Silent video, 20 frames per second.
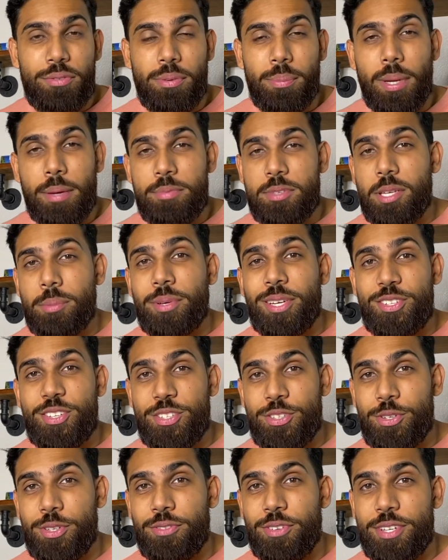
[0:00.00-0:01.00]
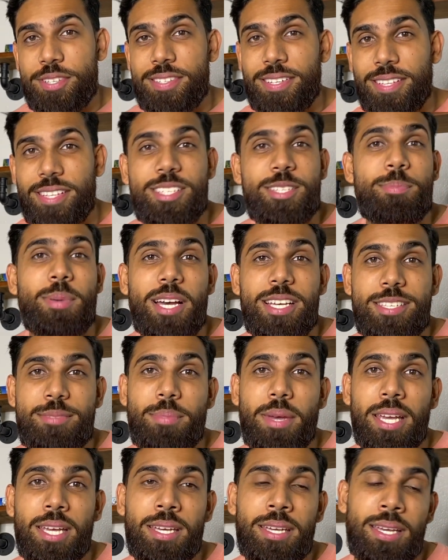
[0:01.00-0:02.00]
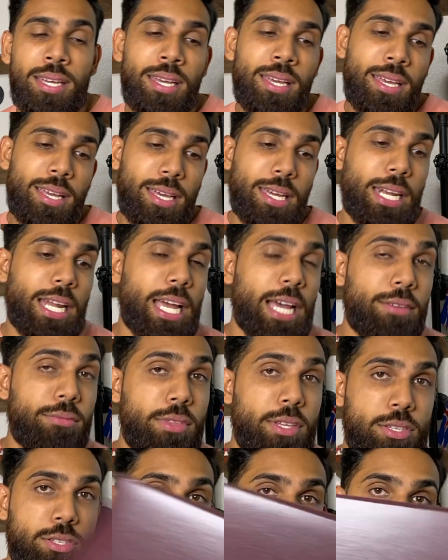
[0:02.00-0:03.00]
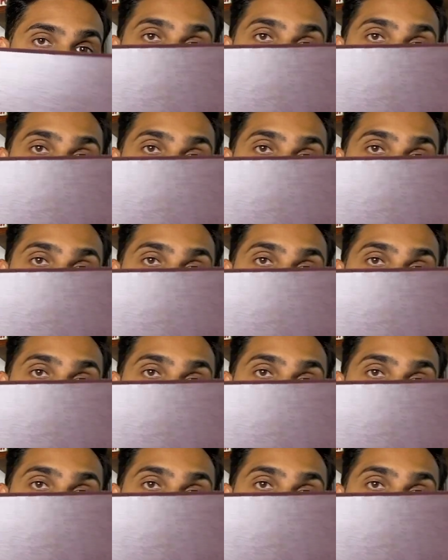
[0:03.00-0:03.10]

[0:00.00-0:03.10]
from MCPHS University this past May, and I have this